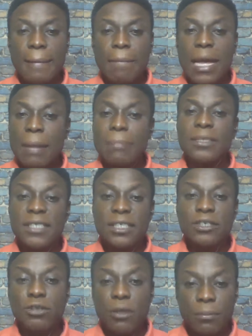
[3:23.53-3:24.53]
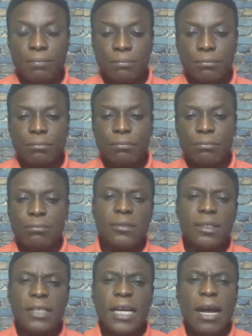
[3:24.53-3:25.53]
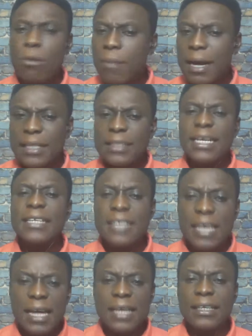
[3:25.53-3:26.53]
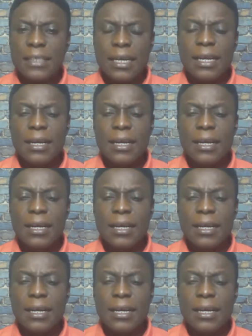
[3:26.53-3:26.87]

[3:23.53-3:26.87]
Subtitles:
M syndrome. How managers can,